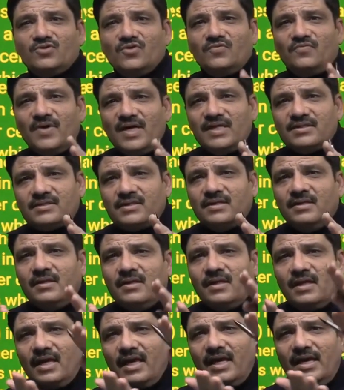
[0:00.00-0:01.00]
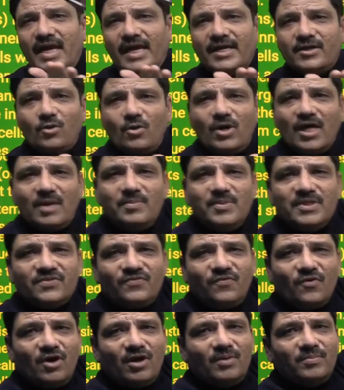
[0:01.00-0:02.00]
So first an ectoderm is
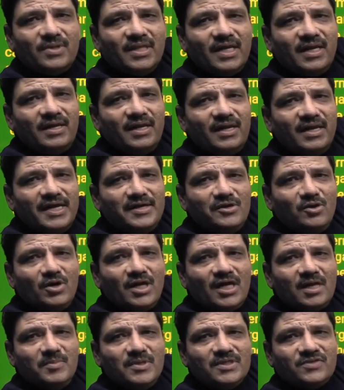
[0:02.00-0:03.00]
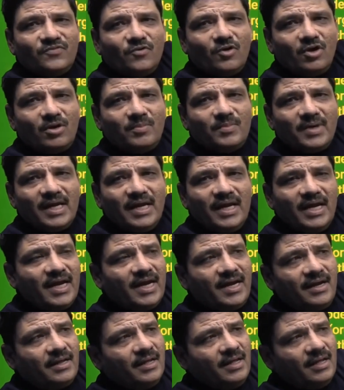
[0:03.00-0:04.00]
formed, then an endoderm is formed,
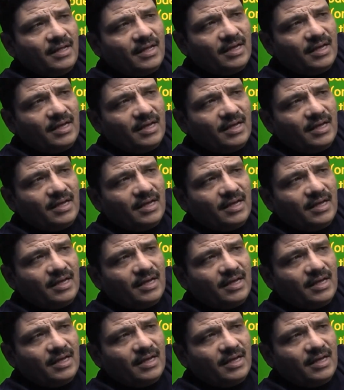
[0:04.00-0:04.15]
and